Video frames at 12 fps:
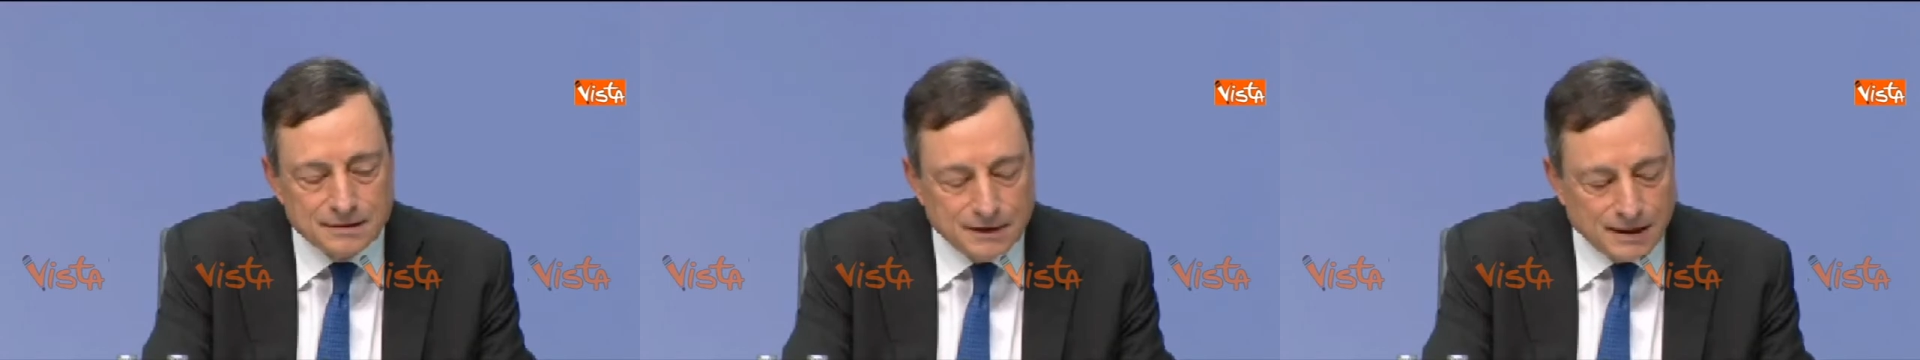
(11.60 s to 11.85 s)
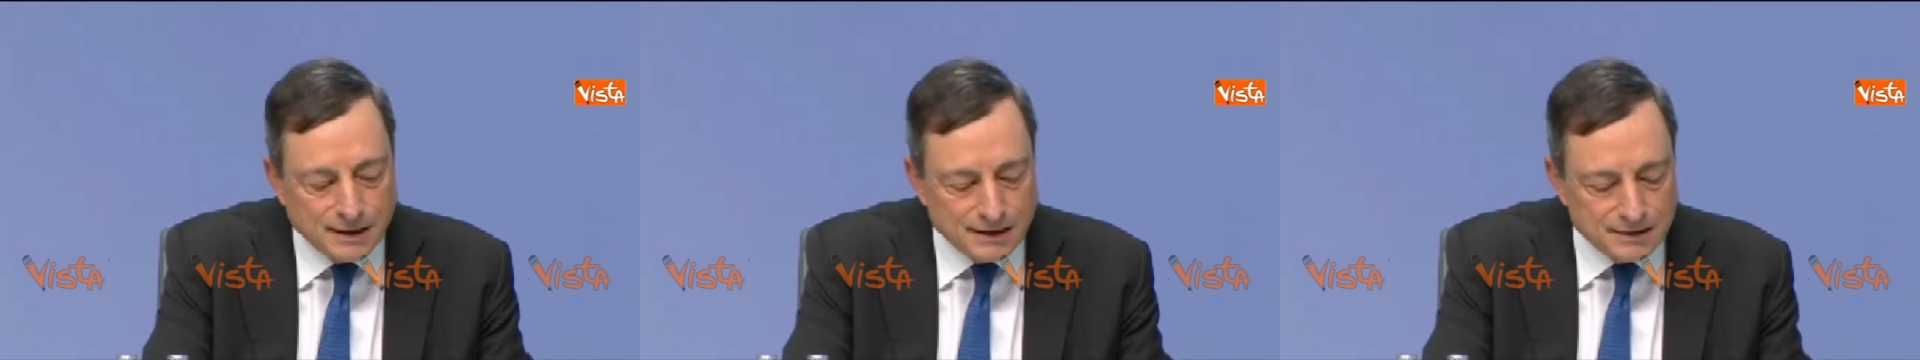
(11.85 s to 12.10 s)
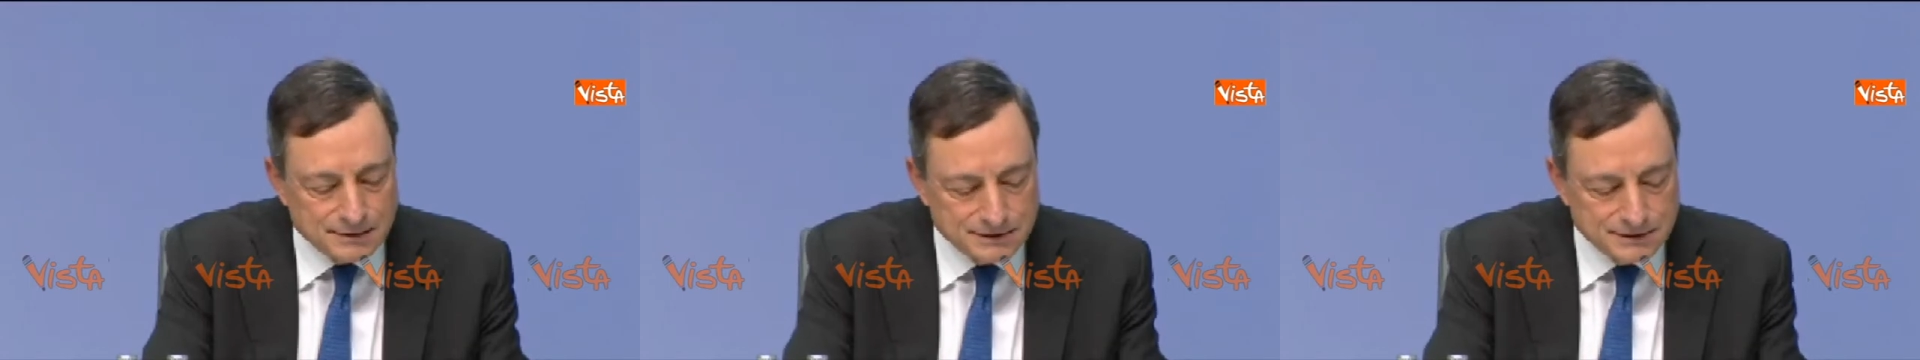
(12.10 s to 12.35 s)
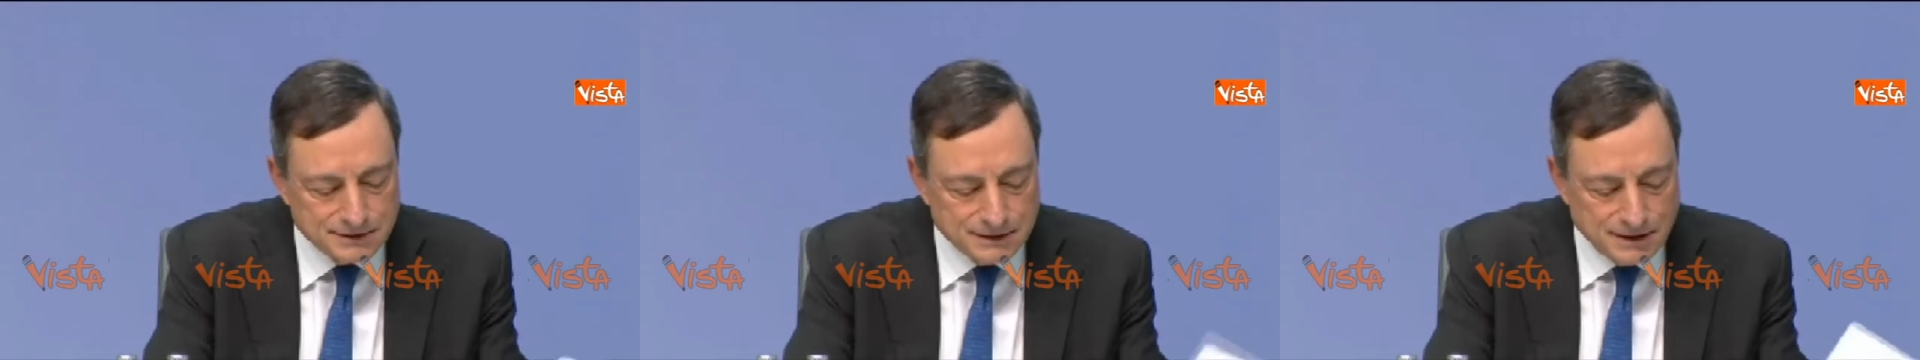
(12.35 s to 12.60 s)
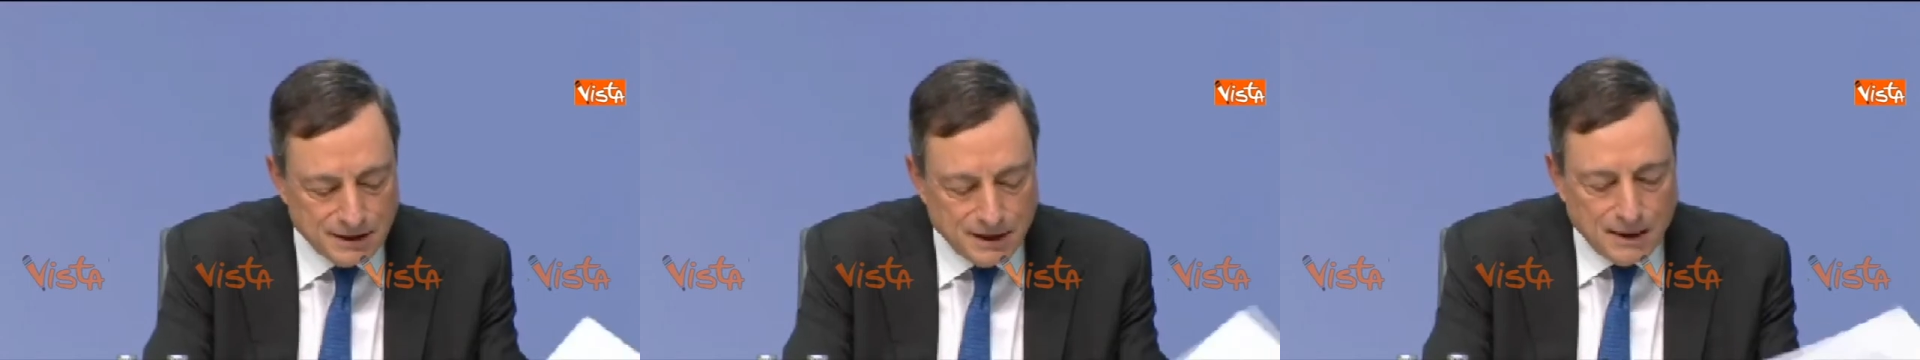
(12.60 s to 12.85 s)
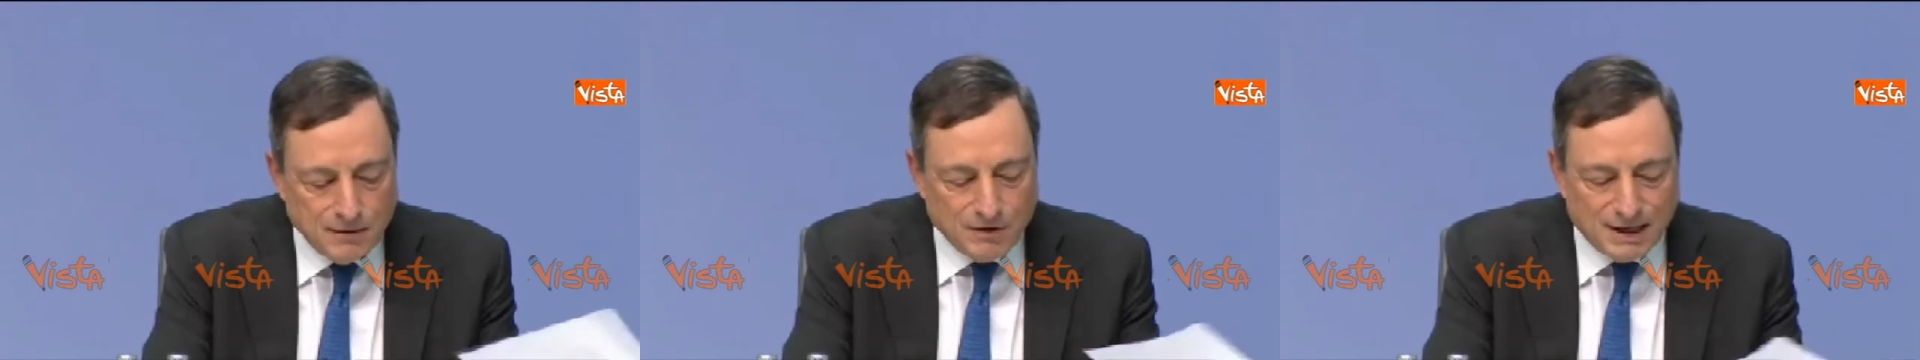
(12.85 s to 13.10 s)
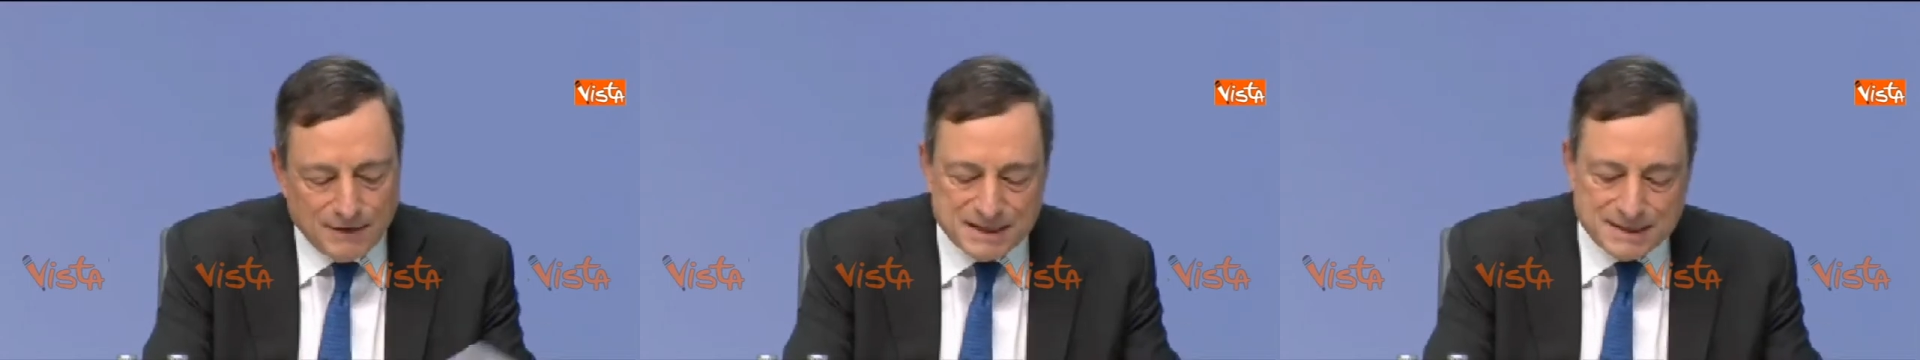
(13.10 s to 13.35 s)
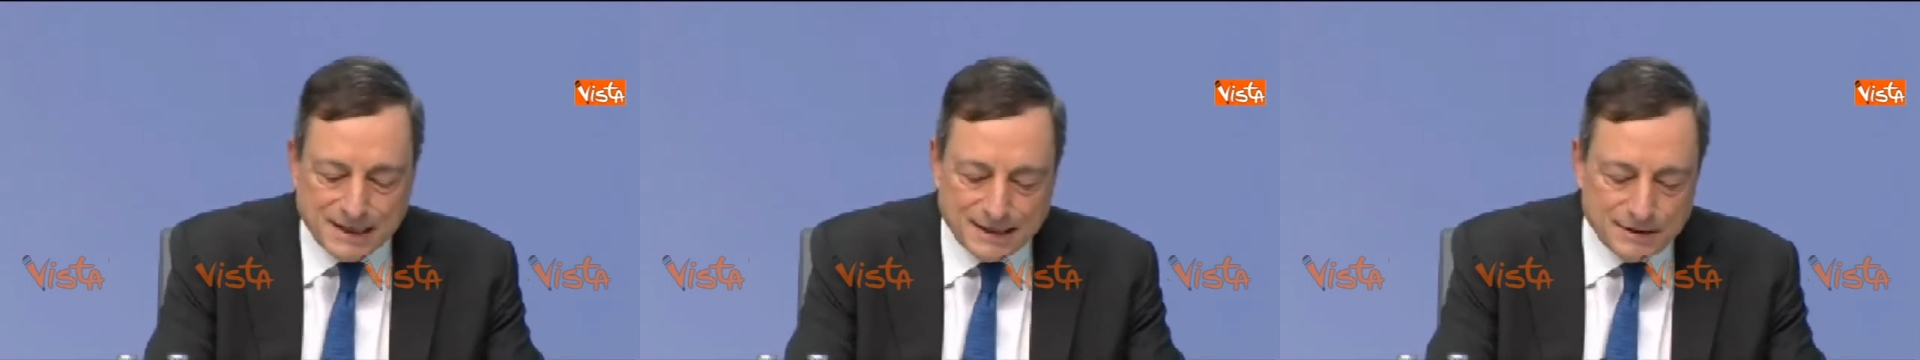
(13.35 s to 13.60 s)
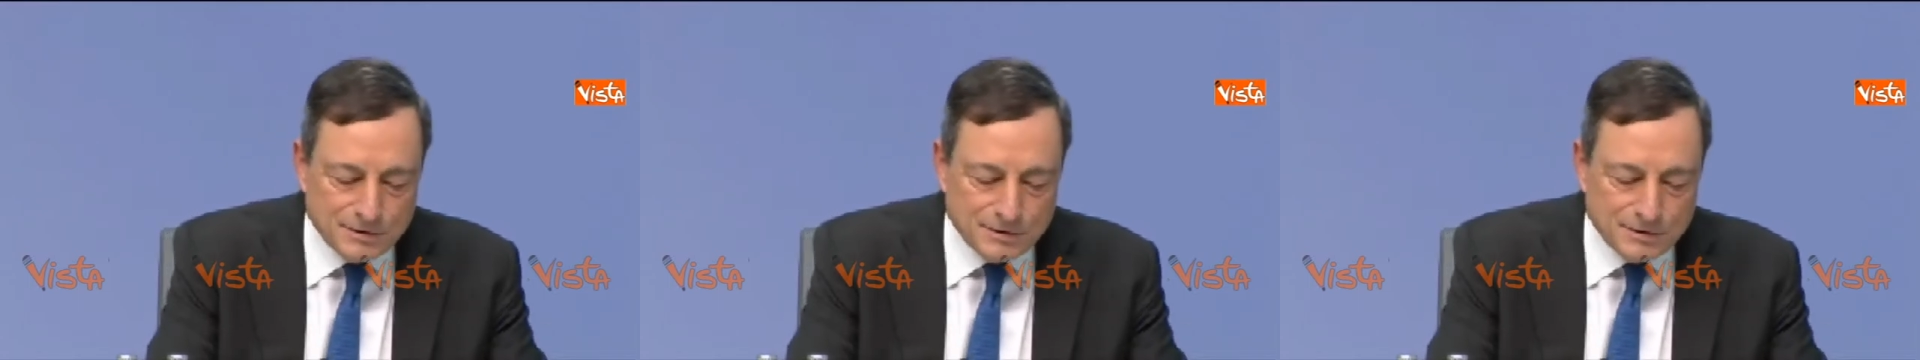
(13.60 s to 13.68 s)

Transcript: Yeah. Well, let me tell